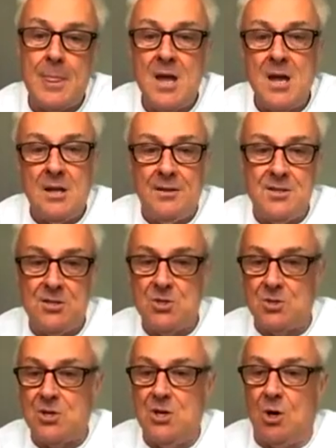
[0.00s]
This is
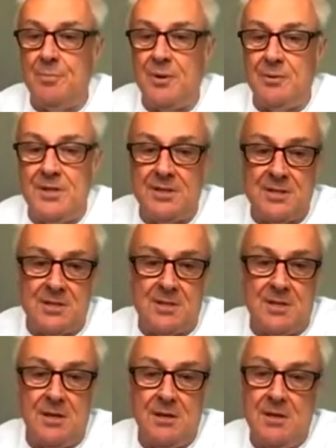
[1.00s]
just a copy with
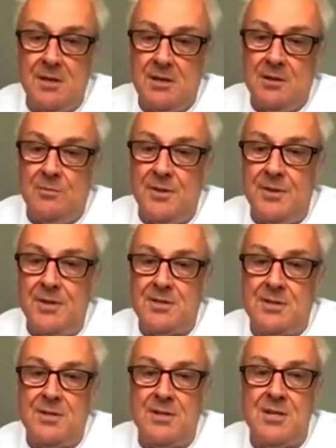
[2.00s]

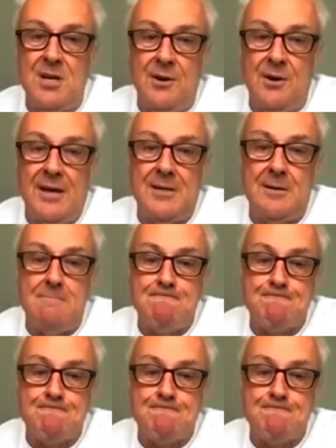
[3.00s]
this here added.